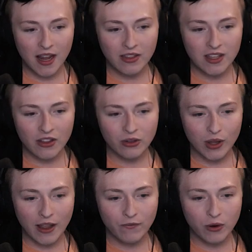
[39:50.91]
and the other
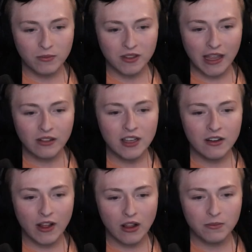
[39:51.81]
life forms likely
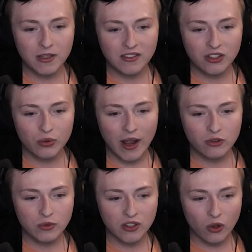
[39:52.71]
developed as a
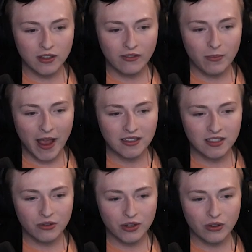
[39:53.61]
direct result of the
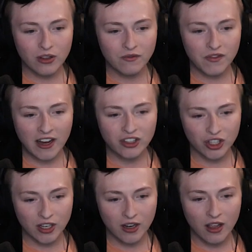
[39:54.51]
bacterial
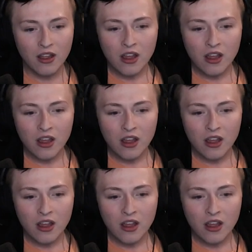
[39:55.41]
infection.